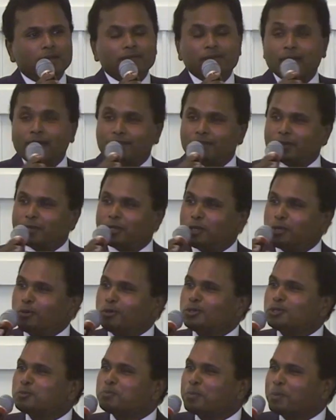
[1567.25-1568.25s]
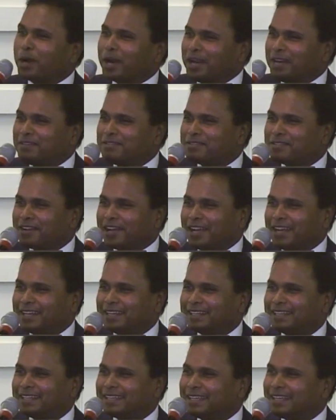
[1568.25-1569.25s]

We have a huge brain drain.